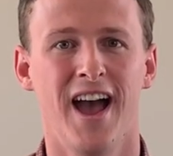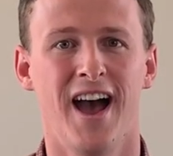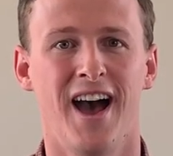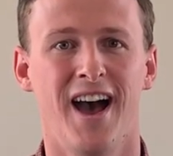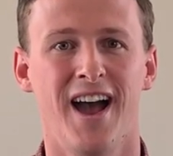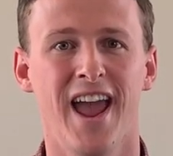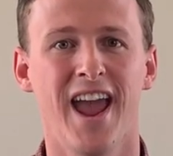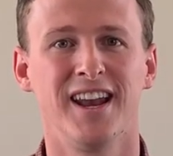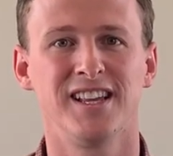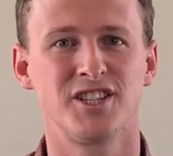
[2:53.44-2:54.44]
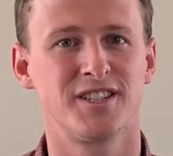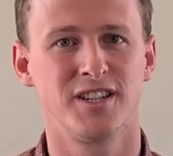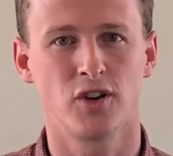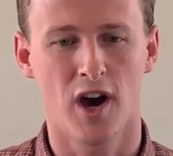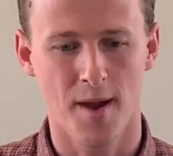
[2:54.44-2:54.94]
And it's just a
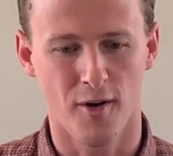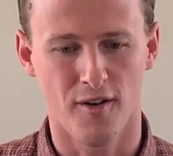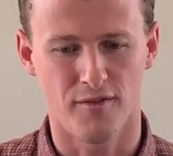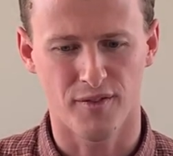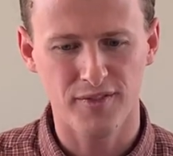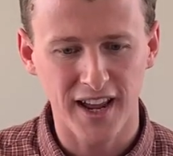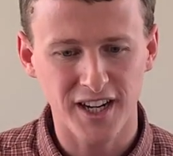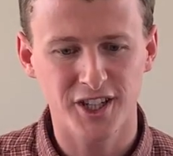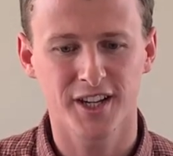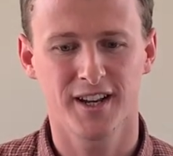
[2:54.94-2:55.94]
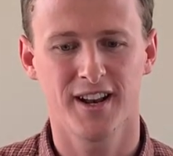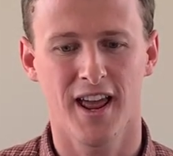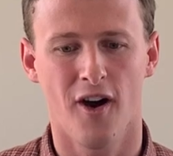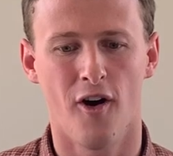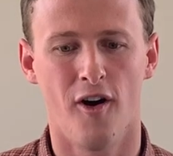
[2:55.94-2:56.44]
time of reflection,
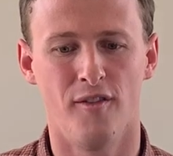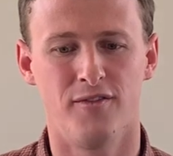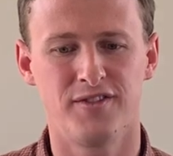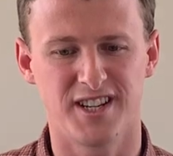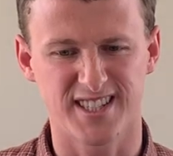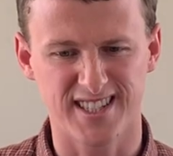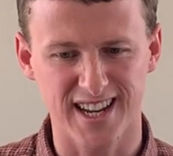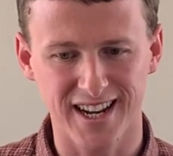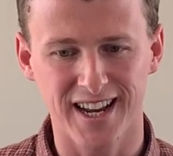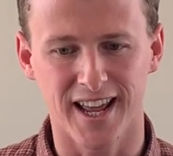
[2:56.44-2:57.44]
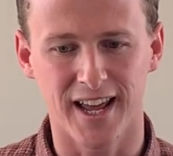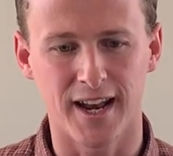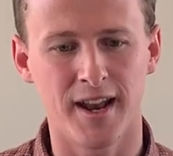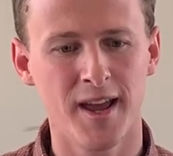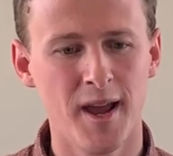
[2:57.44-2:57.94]
of just settling
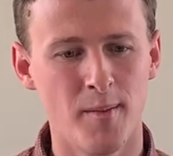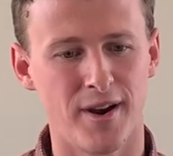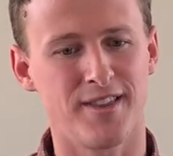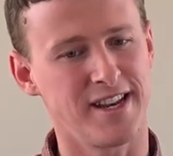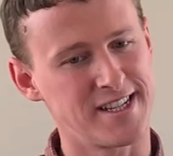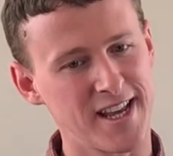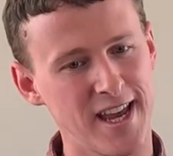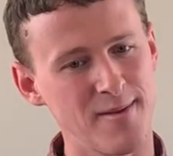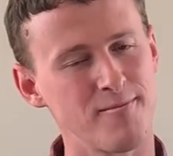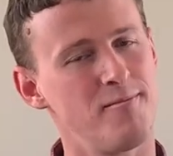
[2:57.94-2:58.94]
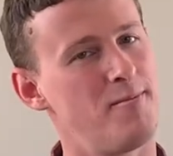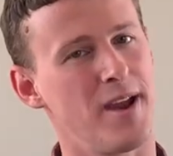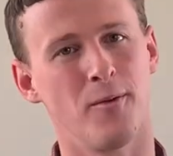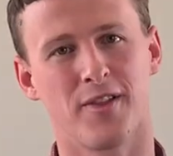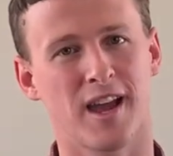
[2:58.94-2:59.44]
in, breathing deep, be
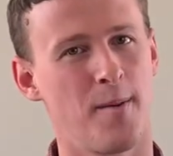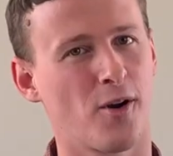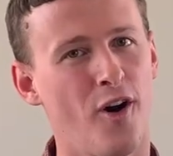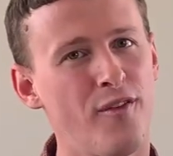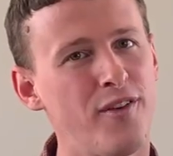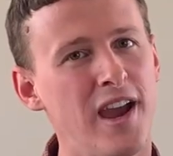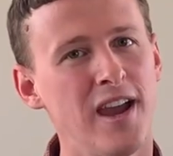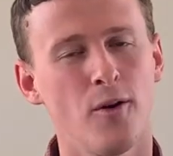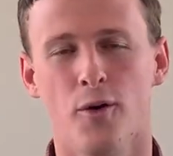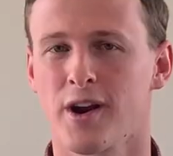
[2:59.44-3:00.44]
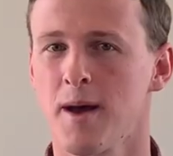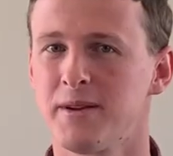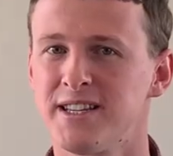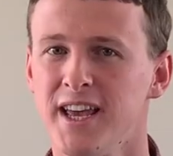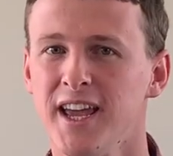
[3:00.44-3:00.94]
it with a cup of coffee or a cup
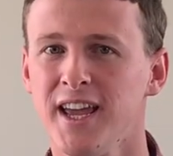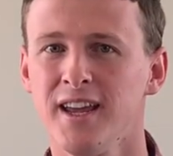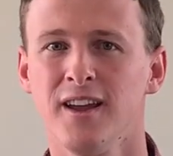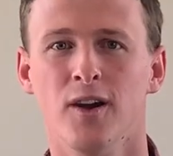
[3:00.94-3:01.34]
of tea